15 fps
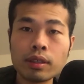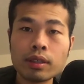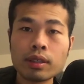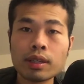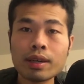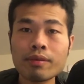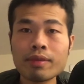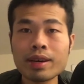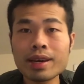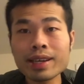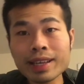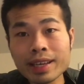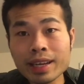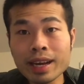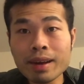And
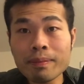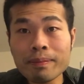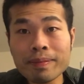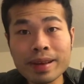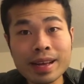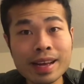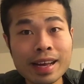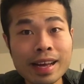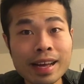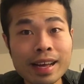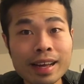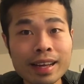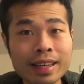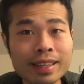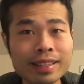welcome
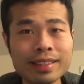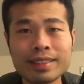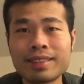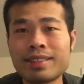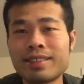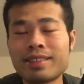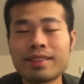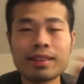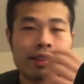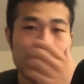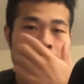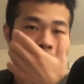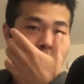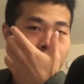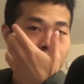back.
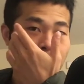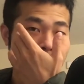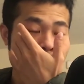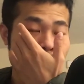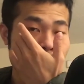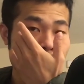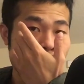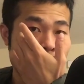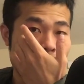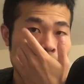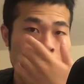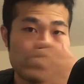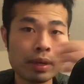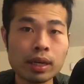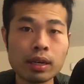Let's just talk
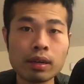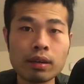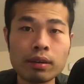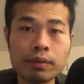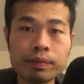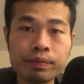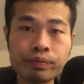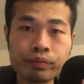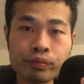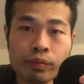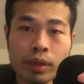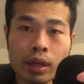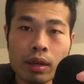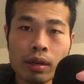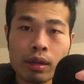about
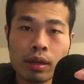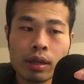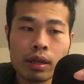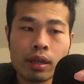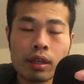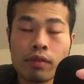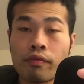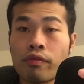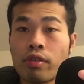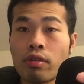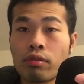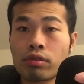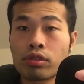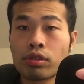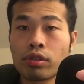the
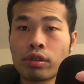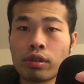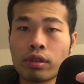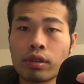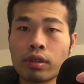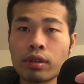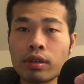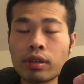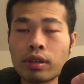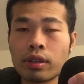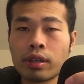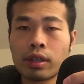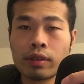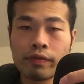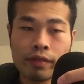future,
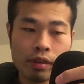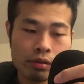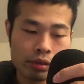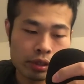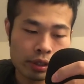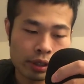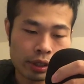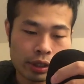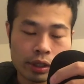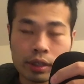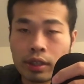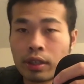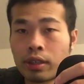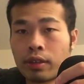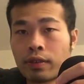the future
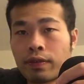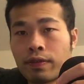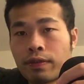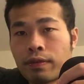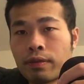of